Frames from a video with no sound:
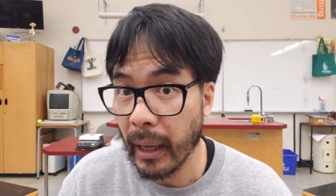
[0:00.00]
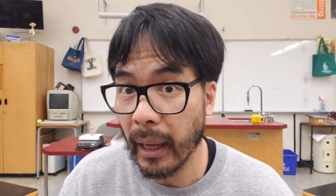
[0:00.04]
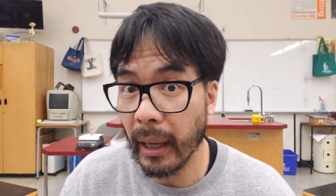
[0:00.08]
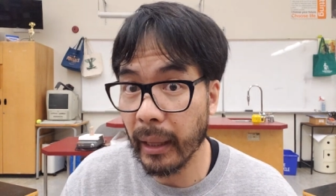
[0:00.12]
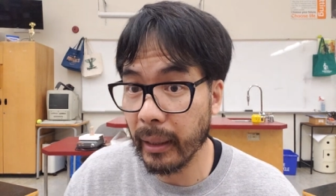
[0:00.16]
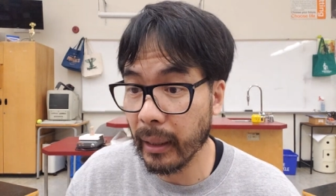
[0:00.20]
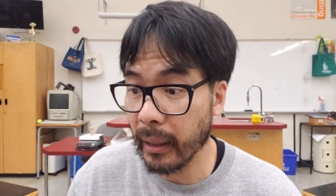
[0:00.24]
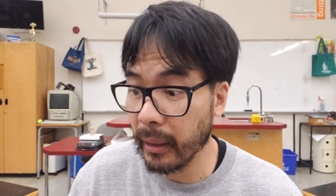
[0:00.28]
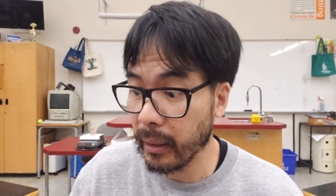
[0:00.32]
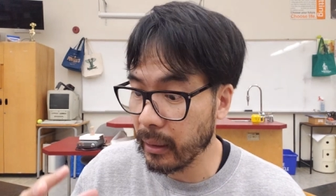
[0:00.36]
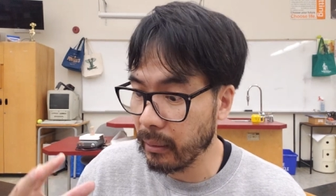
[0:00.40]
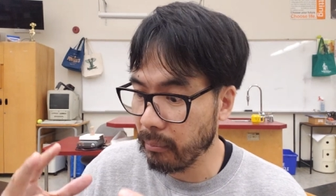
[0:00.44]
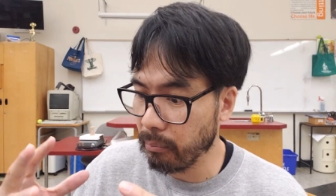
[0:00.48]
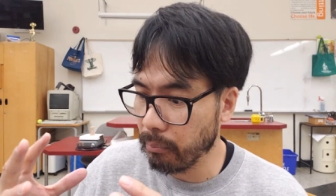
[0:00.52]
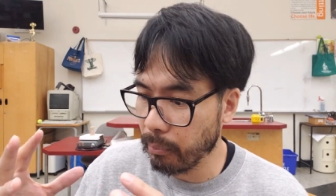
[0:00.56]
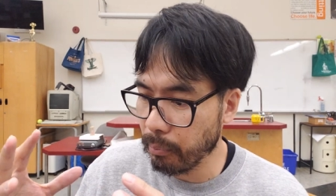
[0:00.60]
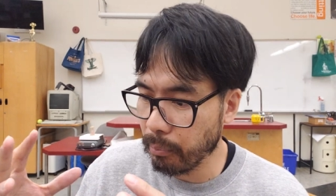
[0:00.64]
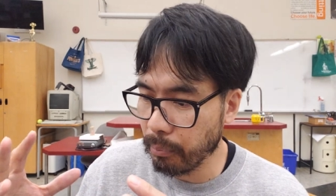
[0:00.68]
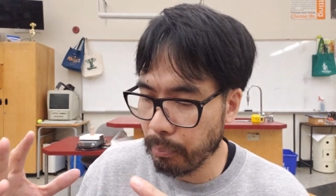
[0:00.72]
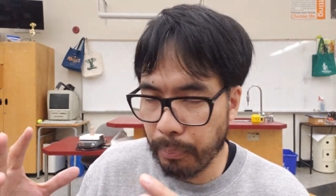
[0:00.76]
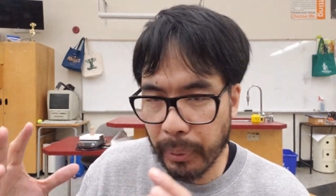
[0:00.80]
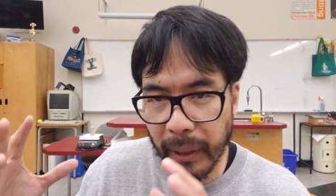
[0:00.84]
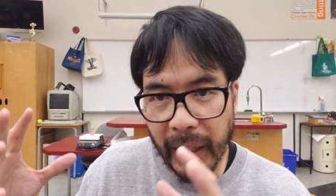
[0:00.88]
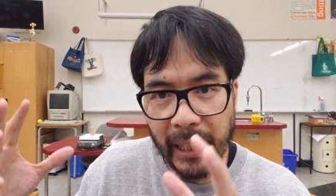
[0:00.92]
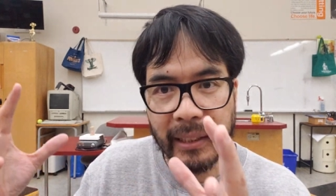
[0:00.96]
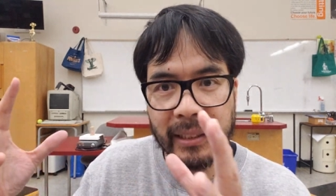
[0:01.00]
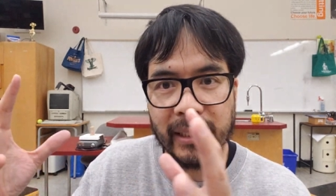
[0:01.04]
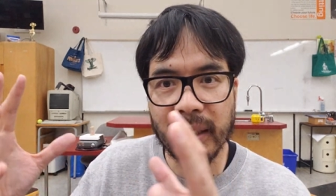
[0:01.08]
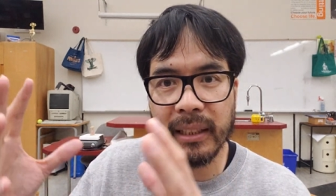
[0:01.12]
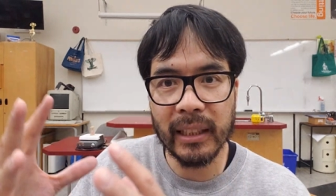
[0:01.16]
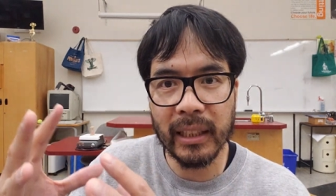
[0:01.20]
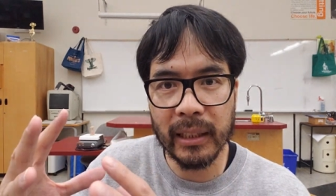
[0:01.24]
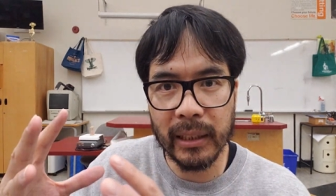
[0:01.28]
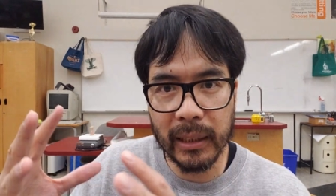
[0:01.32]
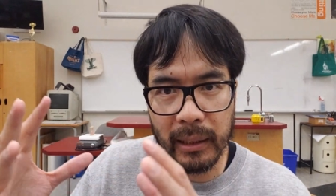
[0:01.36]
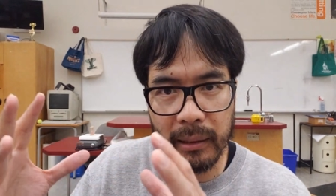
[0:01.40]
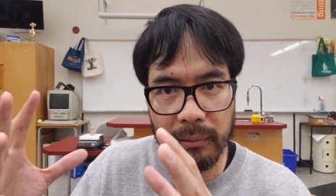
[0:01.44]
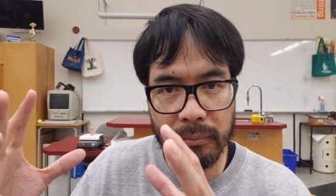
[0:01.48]
and then
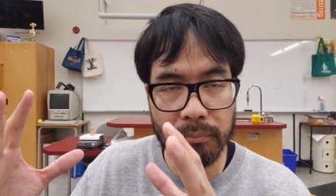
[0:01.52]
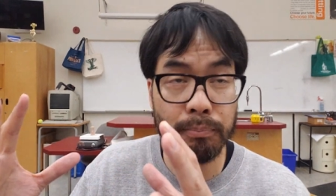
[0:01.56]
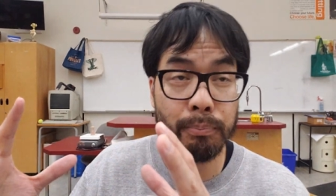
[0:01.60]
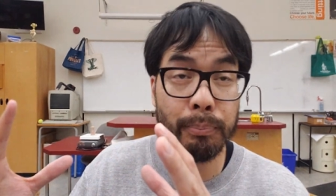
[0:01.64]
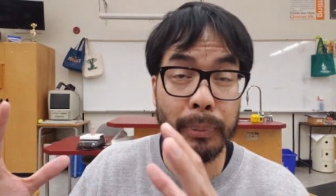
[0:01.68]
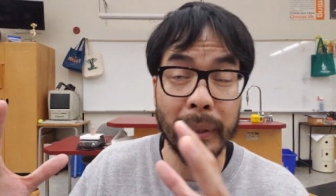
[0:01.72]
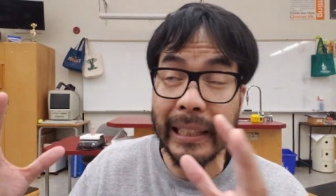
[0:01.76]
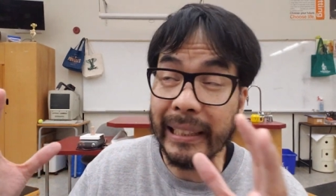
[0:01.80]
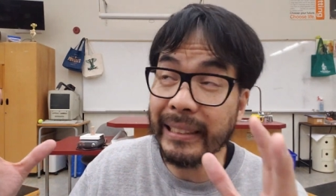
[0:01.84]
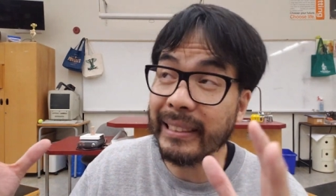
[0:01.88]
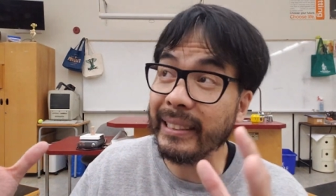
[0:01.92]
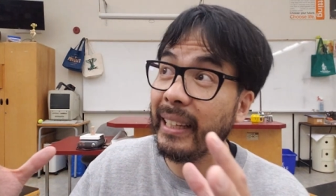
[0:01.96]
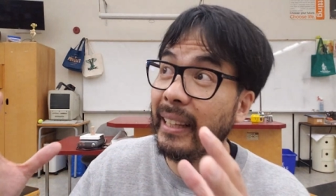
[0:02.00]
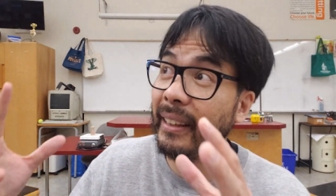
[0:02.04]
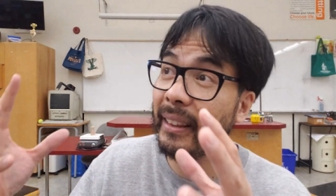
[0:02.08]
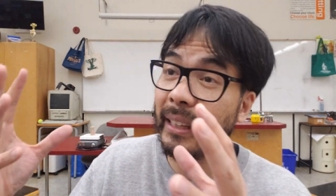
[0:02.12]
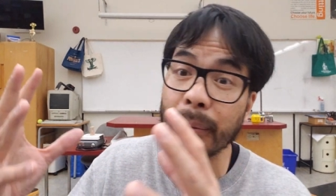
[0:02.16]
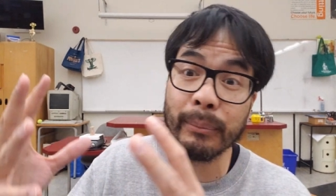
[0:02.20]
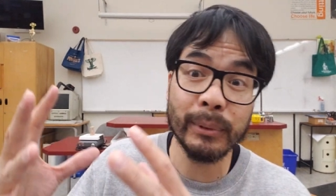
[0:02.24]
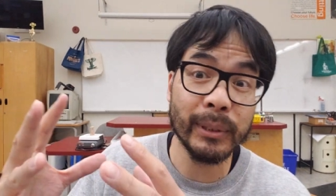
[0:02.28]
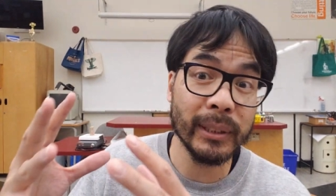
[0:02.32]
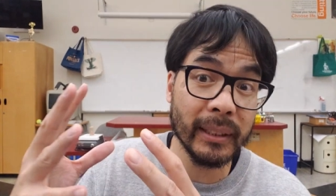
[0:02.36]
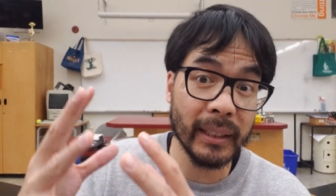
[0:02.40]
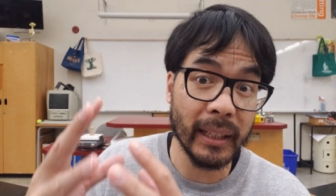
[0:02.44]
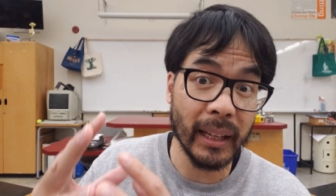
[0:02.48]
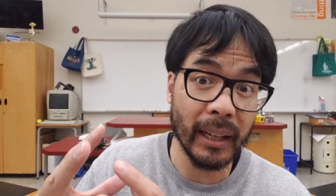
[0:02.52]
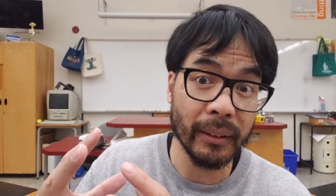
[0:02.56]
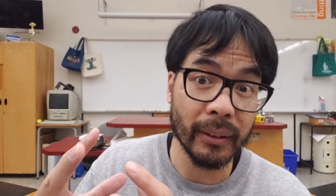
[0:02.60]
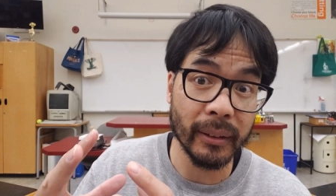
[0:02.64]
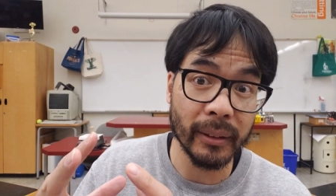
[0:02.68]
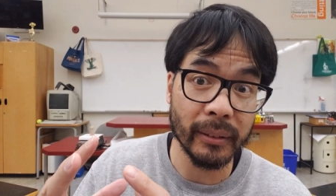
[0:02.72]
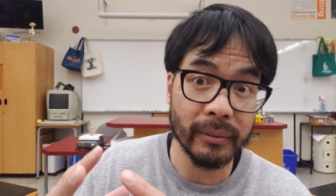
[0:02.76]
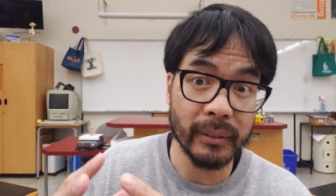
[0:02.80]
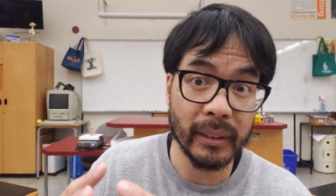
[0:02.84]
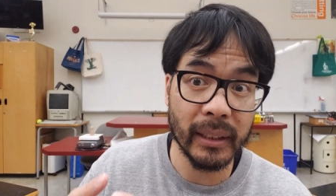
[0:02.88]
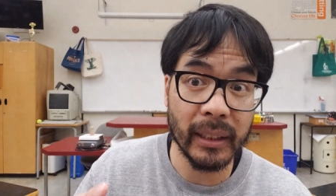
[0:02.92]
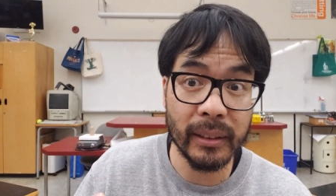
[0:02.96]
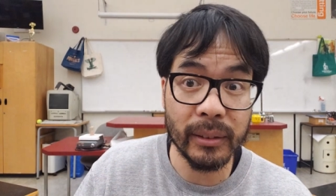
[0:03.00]
piecing them, piecing them
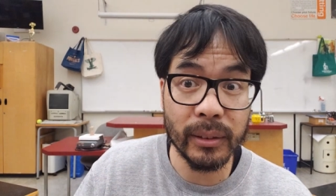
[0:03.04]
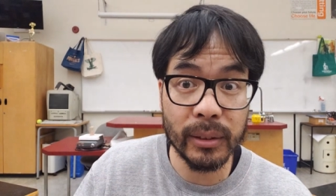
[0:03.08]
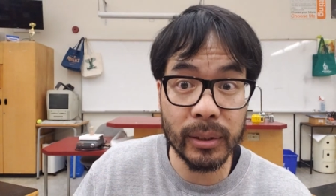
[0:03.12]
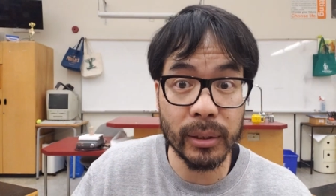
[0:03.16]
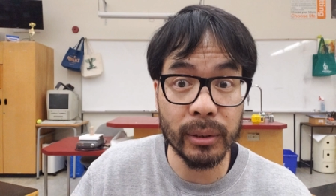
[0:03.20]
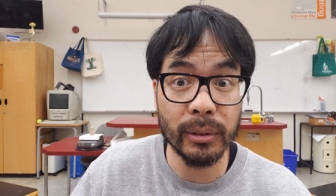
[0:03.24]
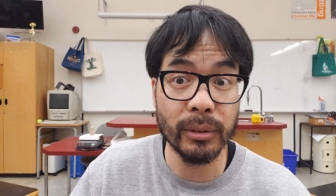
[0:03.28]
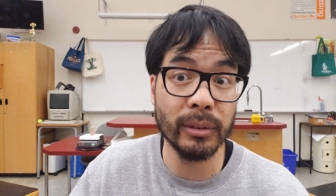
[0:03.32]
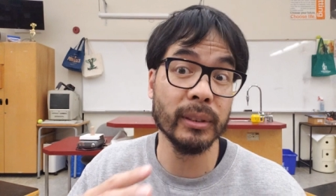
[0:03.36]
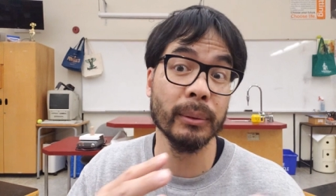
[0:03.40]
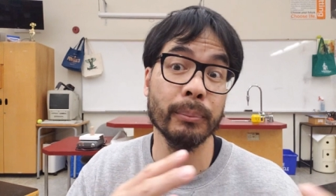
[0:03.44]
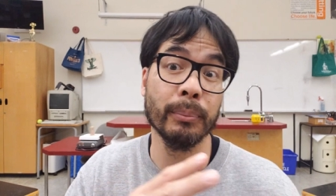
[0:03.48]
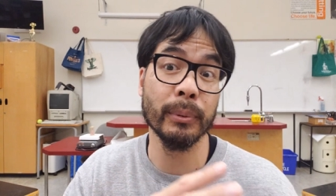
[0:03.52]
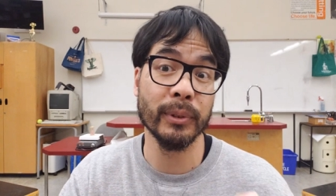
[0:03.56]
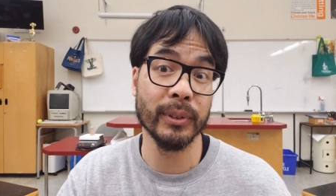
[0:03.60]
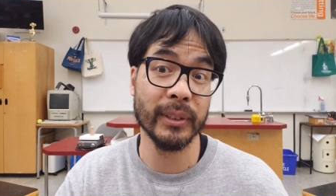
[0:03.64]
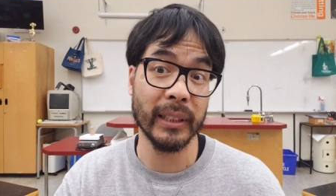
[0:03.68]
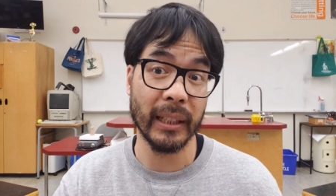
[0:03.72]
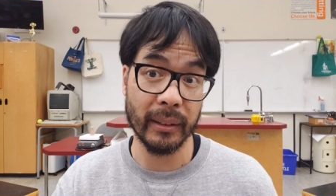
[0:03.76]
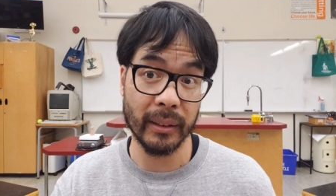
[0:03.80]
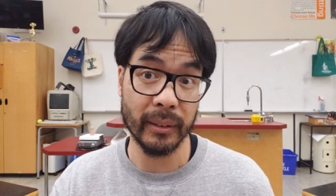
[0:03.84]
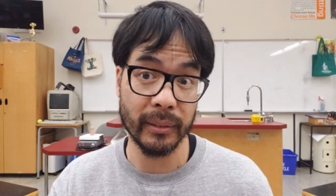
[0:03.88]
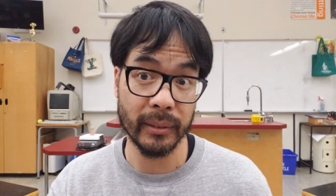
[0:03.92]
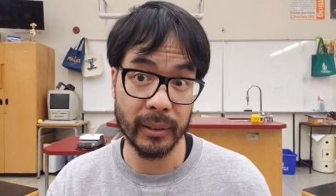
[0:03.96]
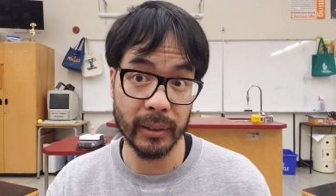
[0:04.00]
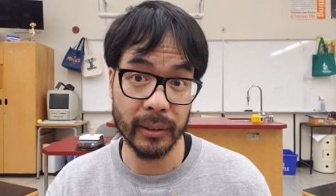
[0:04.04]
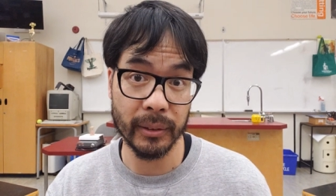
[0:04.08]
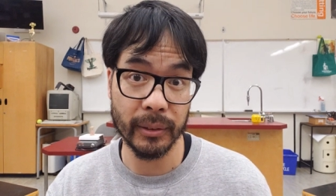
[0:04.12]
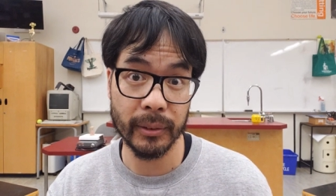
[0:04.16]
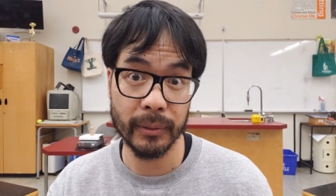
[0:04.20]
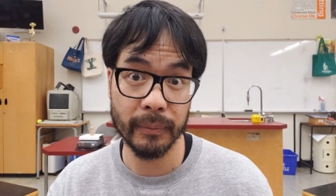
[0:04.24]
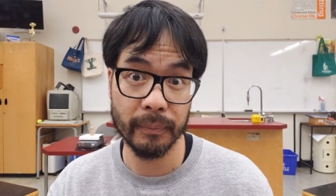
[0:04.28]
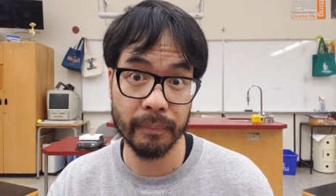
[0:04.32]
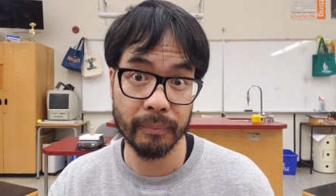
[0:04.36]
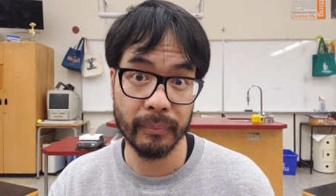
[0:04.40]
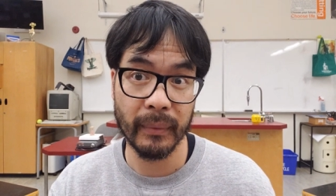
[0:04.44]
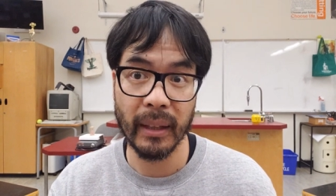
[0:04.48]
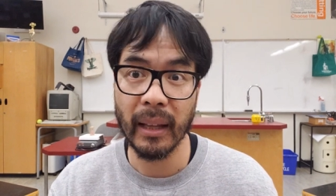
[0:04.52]
together into simple sentences.